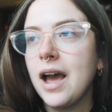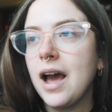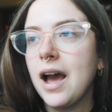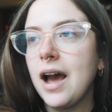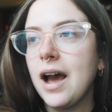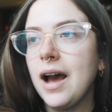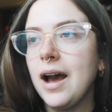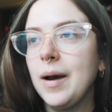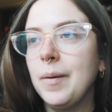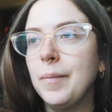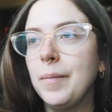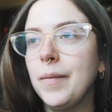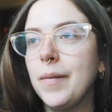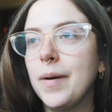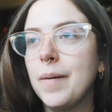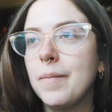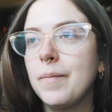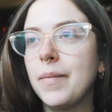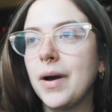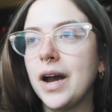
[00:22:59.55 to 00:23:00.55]
um,
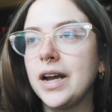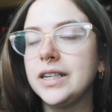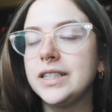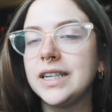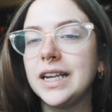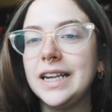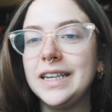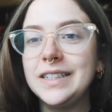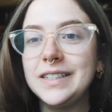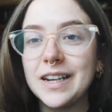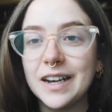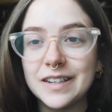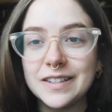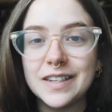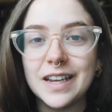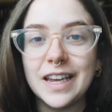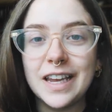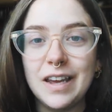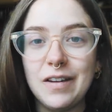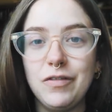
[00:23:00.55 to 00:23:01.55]
but it
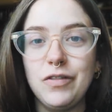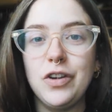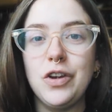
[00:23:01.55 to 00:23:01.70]
does give